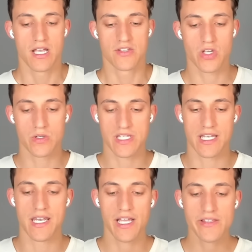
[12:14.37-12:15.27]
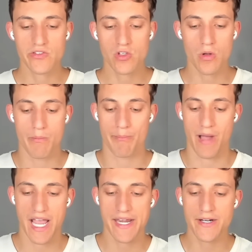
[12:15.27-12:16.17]
So it's a nice little
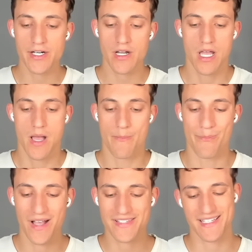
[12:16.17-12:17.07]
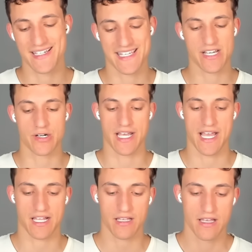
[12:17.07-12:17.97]
minor Musketeer
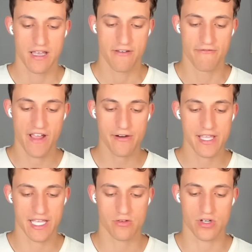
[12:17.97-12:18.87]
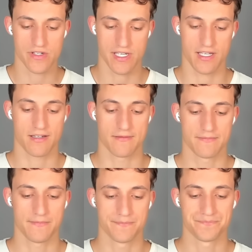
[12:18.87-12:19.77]
deck. Very interesting.
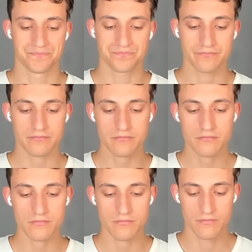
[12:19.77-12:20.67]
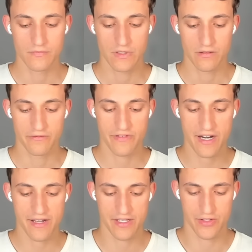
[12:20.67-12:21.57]

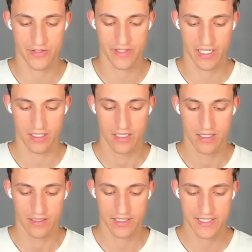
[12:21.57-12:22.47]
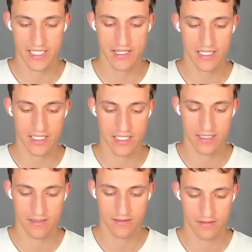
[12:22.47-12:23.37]
Very interesting. Let's
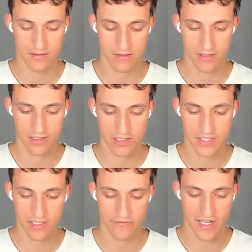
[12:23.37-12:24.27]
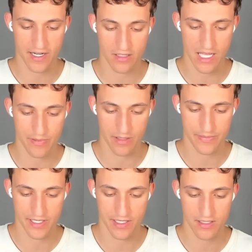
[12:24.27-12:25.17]
hit a Fire Clapper
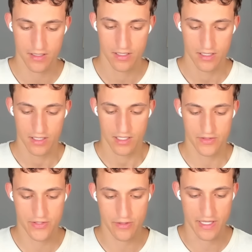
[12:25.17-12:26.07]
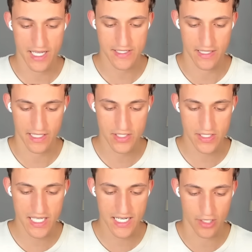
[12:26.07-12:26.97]
up here. Let's do this, and let's
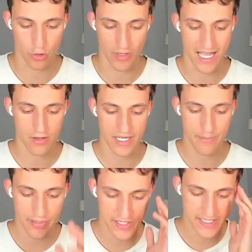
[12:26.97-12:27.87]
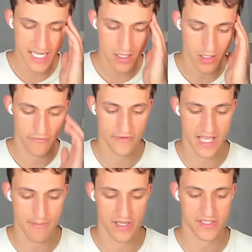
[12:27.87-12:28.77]
just get a Ground Empress down for
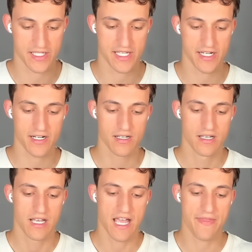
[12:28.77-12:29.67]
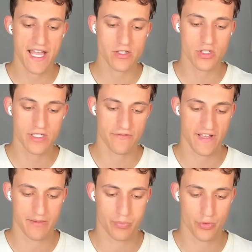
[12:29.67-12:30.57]
that Musketeer, and that should
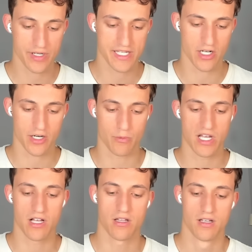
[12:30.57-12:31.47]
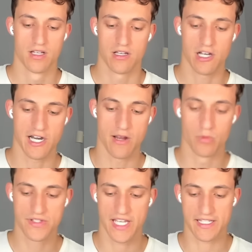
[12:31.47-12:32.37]
defend pretty darn well. Alright,
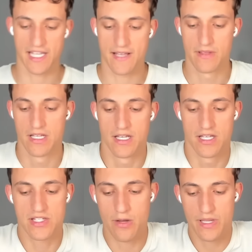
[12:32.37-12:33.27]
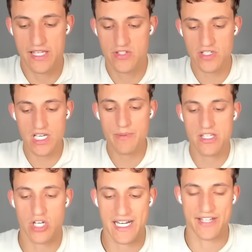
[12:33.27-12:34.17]
we'll take that. So he's just going to
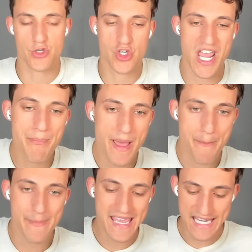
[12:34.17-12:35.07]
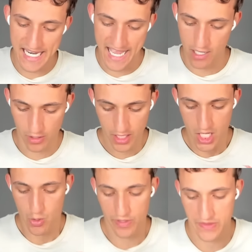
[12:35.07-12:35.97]
be trying to chip me down
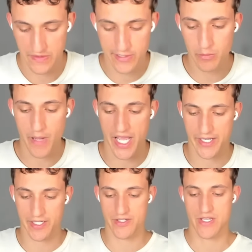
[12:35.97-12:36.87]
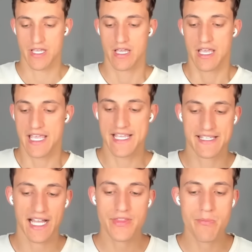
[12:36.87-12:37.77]
with little miners. He's
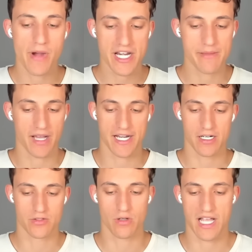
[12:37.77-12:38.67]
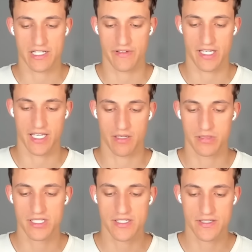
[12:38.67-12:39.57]
got the Mighty Miner. Don't activate King,
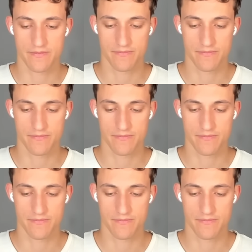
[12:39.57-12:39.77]
please.